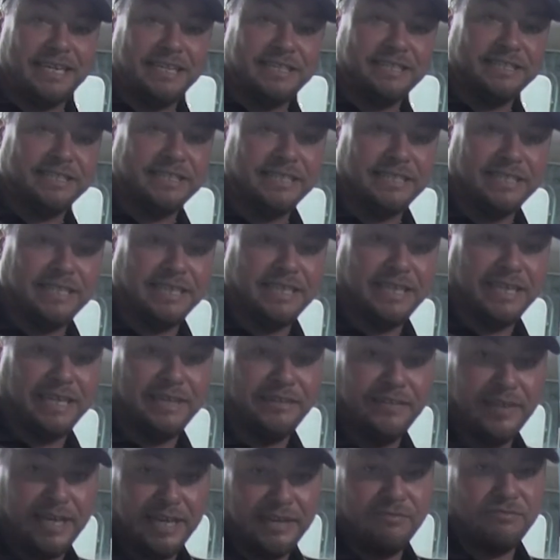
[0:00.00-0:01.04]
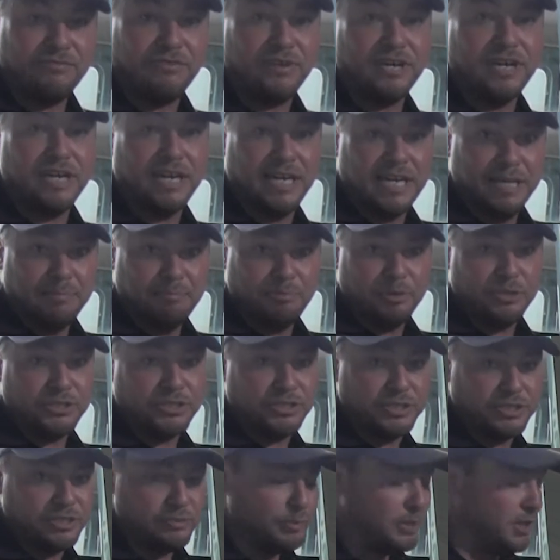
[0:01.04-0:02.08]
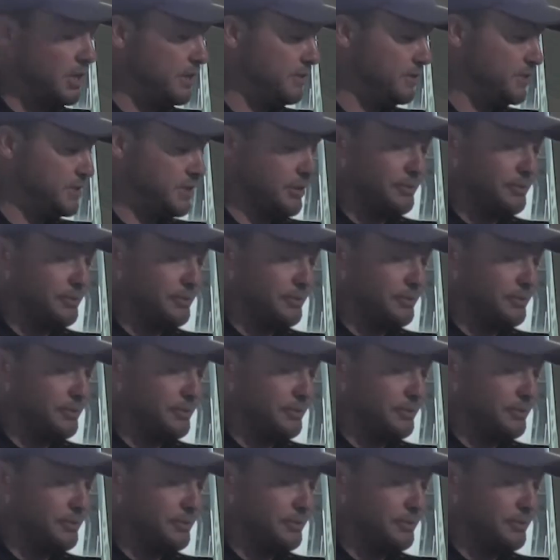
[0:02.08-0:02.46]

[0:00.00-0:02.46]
engine in it and they'd really butchered the wiring.